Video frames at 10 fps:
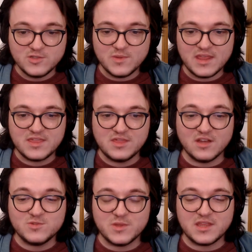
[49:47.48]
Those are the,
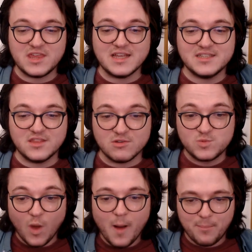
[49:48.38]
those were the things in
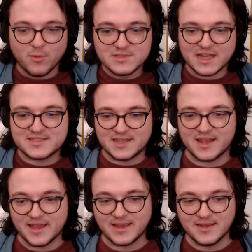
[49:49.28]
those whirlpools
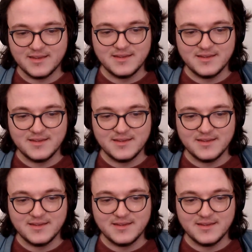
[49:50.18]
yesterday.